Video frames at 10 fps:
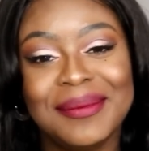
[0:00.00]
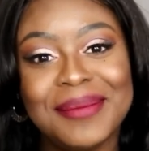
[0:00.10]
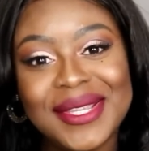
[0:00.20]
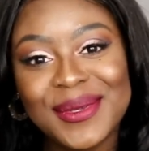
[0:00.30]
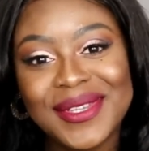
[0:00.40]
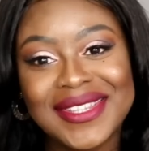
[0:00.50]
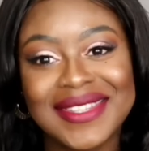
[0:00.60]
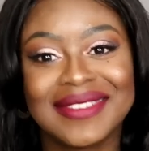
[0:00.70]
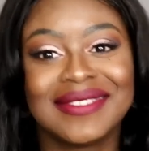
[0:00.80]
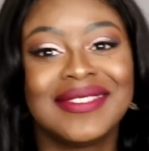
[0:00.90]
for the street.
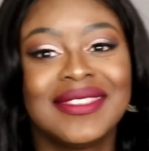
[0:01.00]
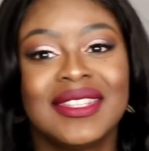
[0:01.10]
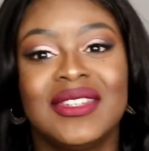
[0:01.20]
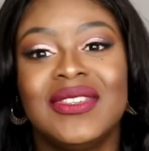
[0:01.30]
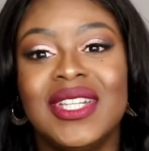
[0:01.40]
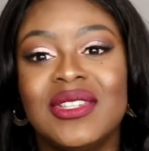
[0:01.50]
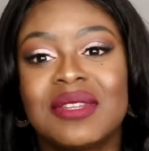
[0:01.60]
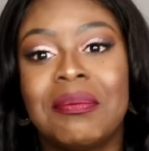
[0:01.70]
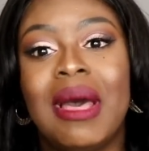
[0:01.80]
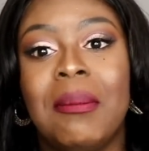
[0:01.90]
I
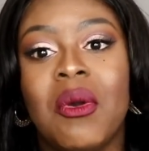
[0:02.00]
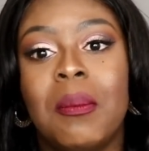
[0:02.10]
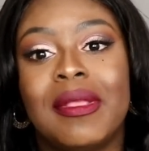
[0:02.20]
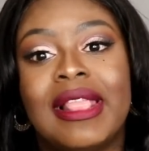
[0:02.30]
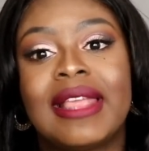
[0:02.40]
just pop open like